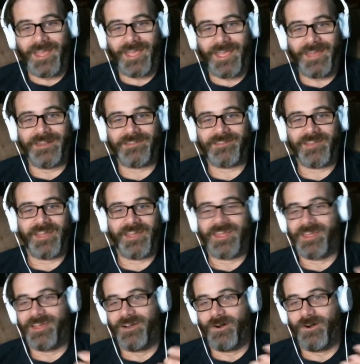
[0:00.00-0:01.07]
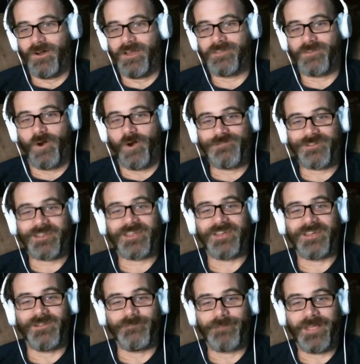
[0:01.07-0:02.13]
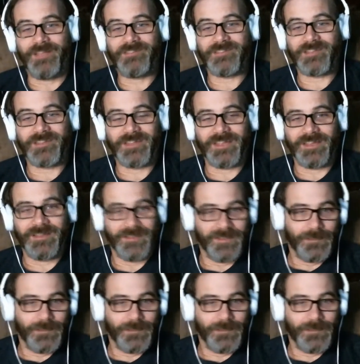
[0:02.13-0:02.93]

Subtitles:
And it's like, it's overkill, basically.